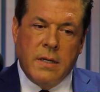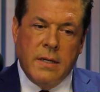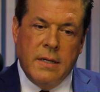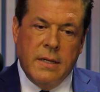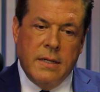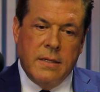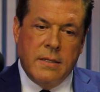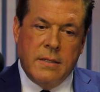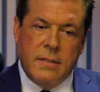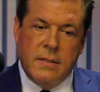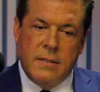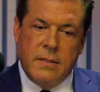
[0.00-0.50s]
can
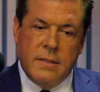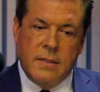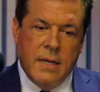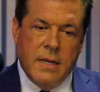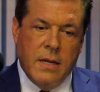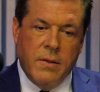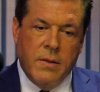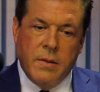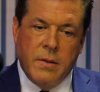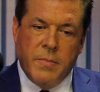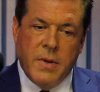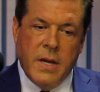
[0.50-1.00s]
it
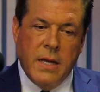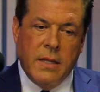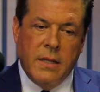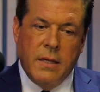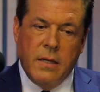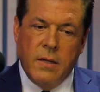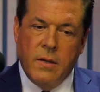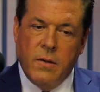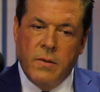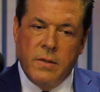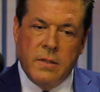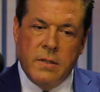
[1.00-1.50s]
tell the
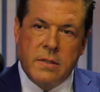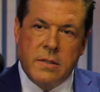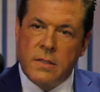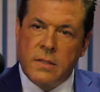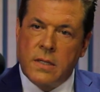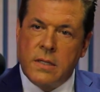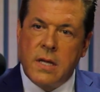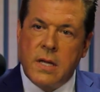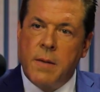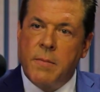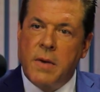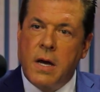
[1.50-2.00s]
pilot, oh, this is
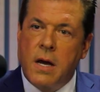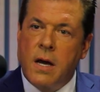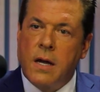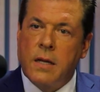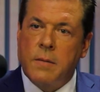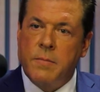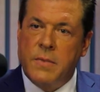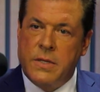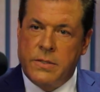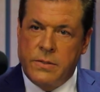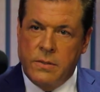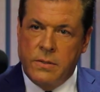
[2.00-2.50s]
a
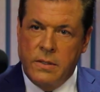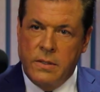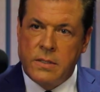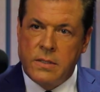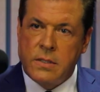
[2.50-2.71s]
Tomahawk missile,